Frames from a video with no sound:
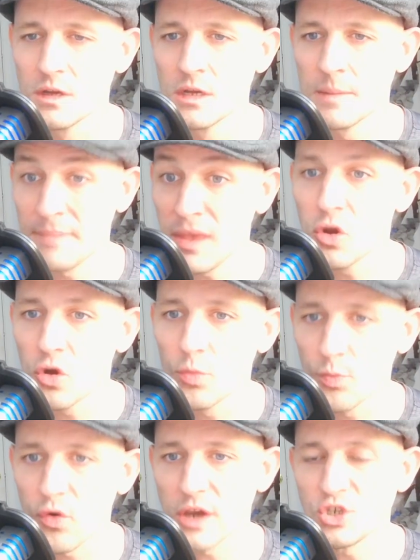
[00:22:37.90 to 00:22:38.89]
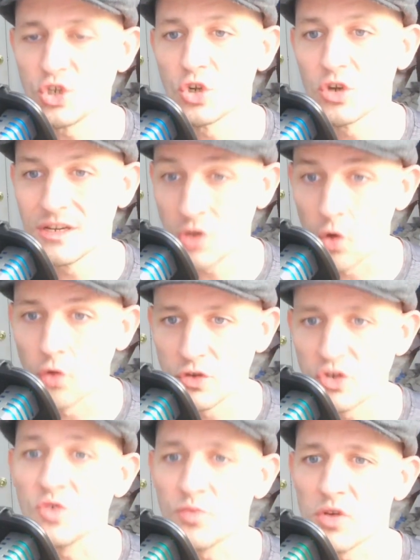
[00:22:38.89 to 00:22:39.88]
peer pressure and
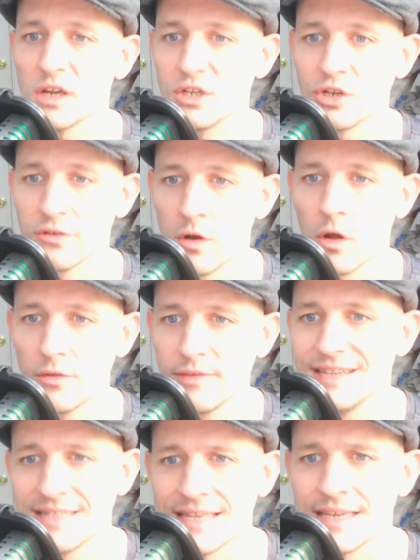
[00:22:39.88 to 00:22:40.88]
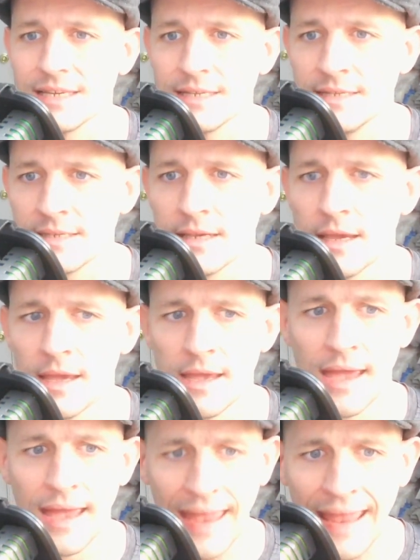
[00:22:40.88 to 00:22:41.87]
culture pressure and all these things,
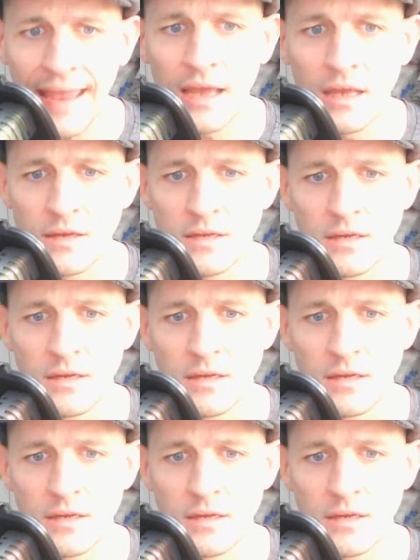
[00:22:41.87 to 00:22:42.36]
and